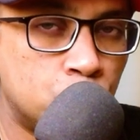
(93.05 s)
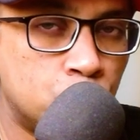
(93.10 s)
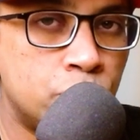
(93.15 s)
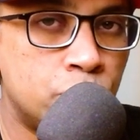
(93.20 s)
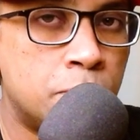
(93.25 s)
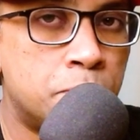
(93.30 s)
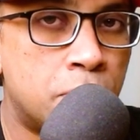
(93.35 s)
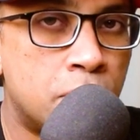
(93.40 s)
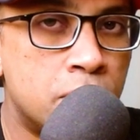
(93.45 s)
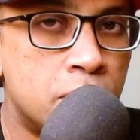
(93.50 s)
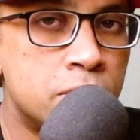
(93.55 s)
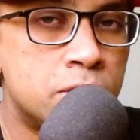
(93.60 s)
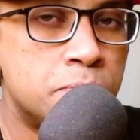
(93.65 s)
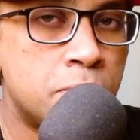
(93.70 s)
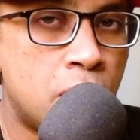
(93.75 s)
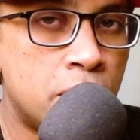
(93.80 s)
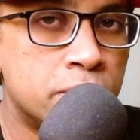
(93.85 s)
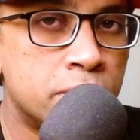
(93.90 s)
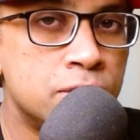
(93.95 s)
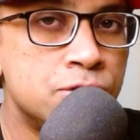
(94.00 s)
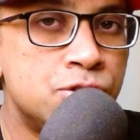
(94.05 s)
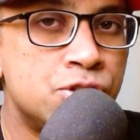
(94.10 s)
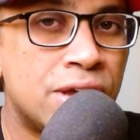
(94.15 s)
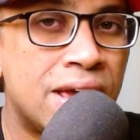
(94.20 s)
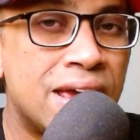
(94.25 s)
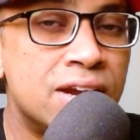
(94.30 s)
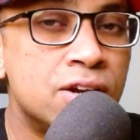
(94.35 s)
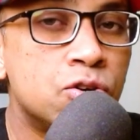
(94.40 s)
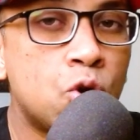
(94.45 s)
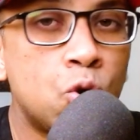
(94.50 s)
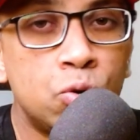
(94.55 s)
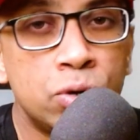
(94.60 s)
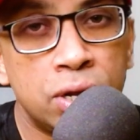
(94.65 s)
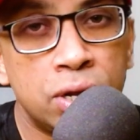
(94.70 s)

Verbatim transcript: through the BERT model's encoder